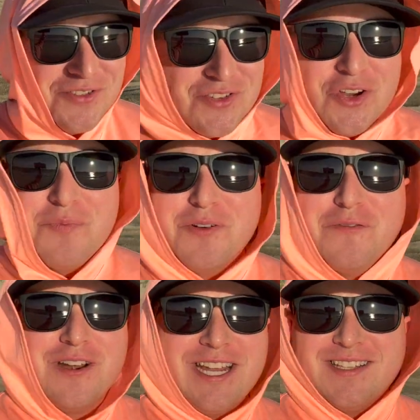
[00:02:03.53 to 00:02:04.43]
Super
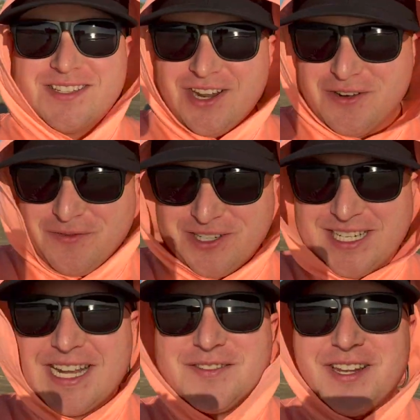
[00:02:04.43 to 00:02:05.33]
freaking stoked for today's